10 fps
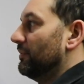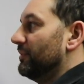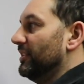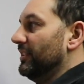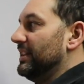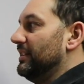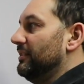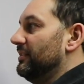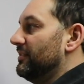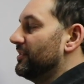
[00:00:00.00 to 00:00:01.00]

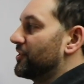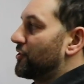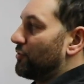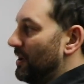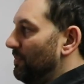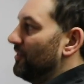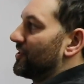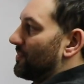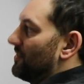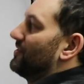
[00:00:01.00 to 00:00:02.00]
Really, there's
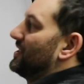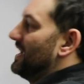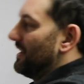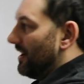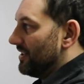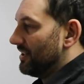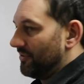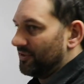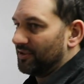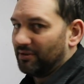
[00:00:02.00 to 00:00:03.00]
triples where there's yet
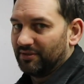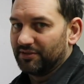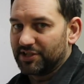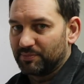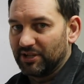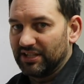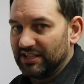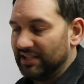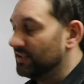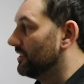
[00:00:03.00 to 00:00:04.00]
another coil spring in
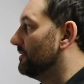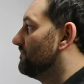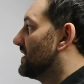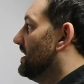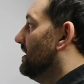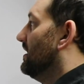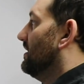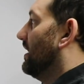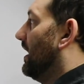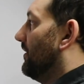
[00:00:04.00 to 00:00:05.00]
here.
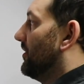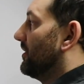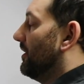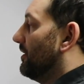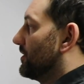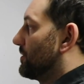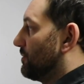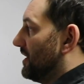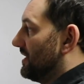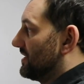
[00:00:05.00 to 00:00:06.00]
There are
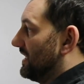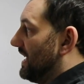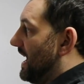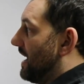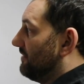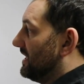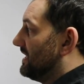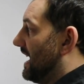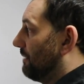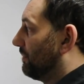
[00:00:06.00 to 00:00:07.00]
springs that have a
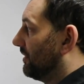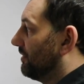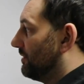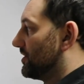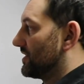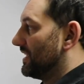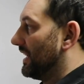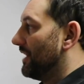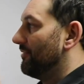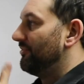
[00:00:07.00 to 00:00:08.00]
damper, which is
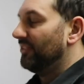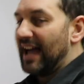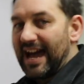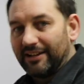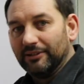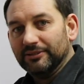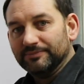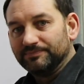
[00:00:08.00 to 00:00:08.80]
like a flat